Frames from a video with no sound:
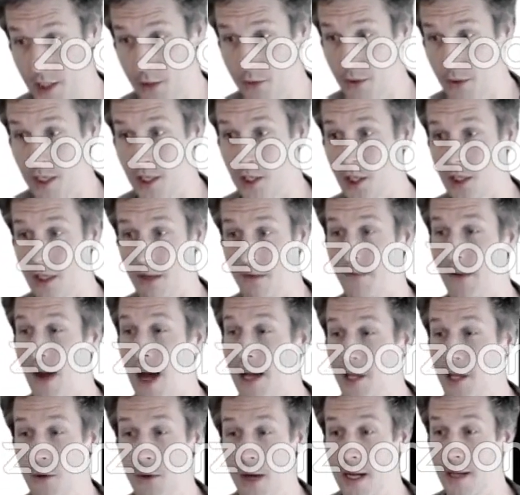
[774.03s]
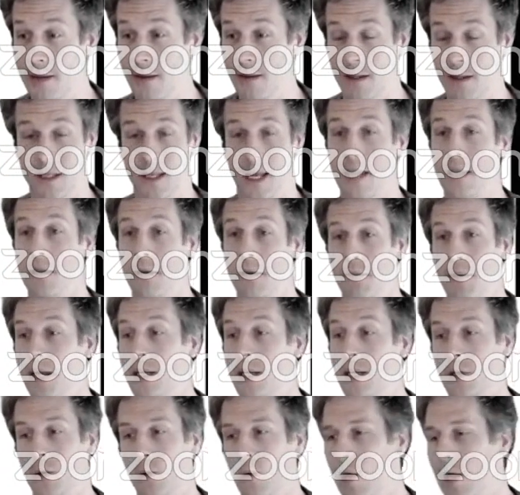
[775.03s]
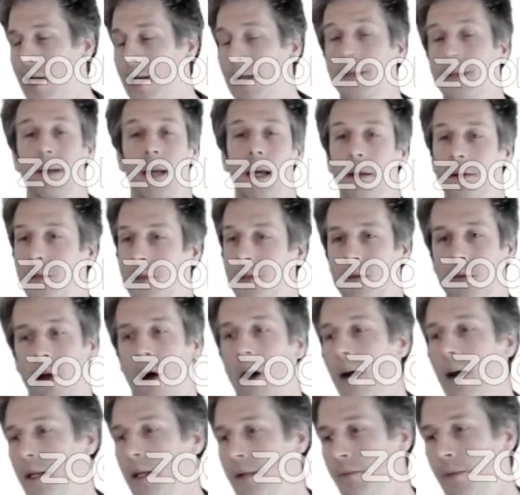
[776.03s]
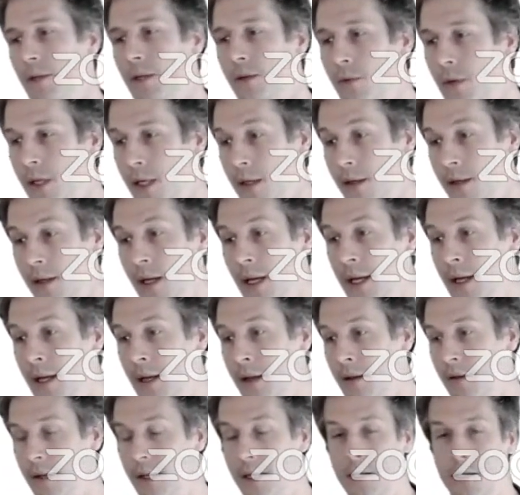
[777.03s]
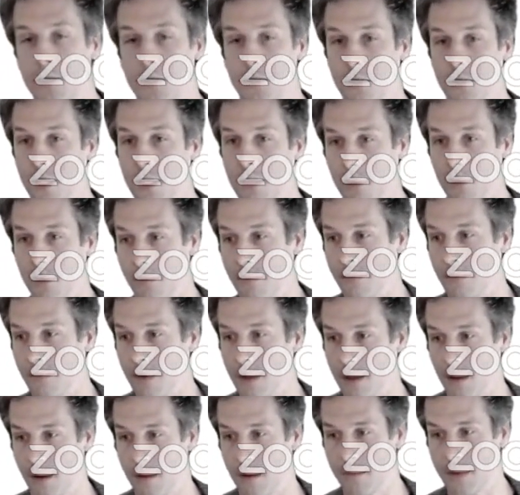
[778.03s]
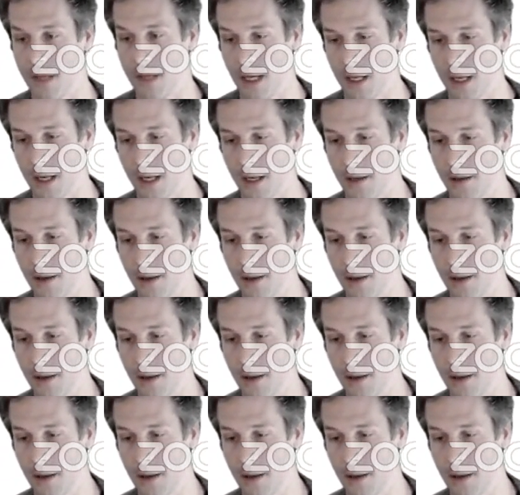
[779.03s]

So we can just evaluate, say, the pixel-wise L2 loss between this stream of data.